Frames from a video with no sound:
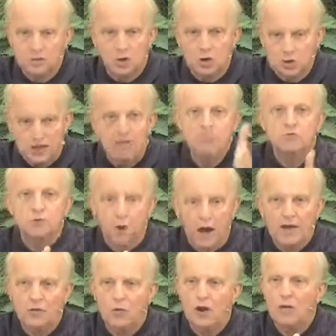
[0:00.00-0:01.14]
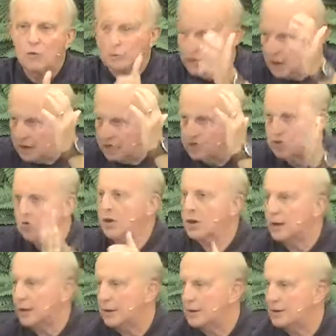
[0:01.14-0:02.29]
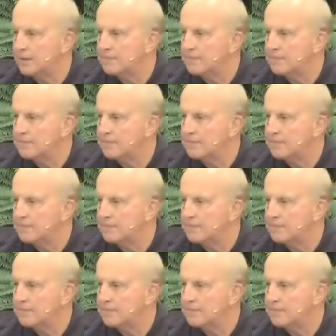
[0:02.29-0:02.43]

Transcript: As long as I'm tracking right with God, it's okay.